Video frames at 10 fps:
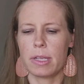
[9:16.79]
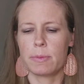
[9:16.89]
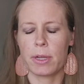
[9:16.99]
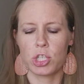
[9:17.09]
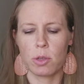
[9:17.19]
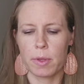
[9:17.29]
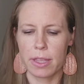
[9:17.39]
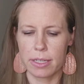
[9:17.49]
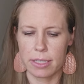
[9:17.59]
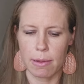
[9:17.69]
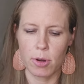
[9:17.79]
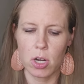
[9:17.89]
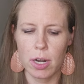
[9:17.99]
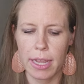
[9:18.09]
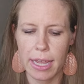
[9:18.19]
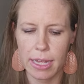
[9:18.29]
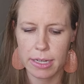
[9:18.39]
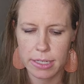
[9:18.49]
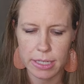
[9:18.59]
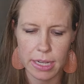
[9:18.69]
especially with this summer
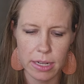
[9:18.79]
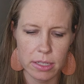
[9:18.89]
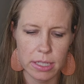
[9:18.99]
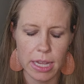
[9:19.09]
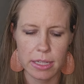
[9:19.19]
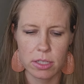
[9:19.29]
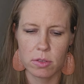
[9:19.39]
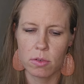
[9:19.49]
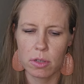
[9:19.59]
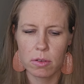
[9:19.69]
and it's, it's